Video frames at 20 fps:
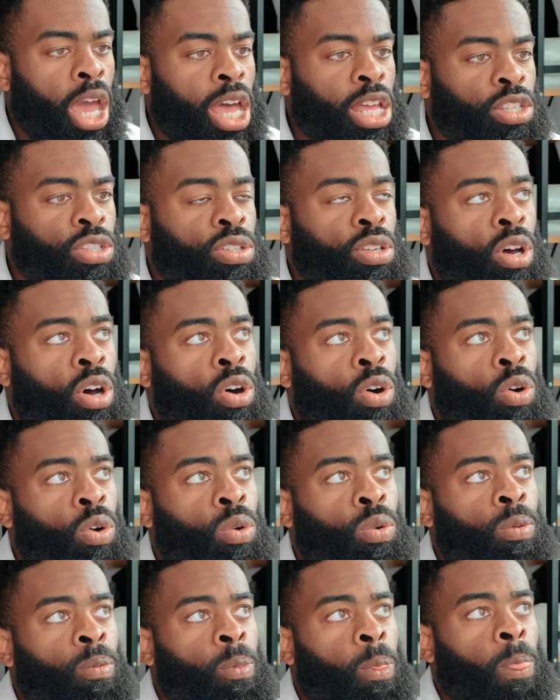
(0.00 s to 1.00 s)
And
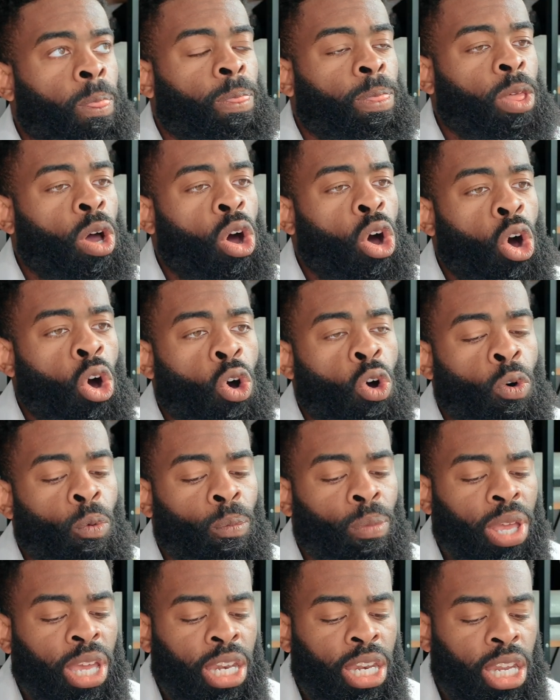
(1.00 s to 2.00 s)
so the
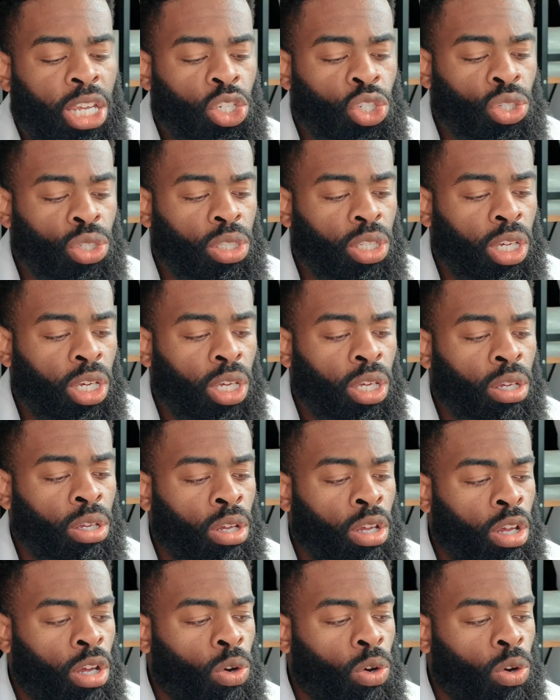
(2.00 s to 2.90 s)
home initially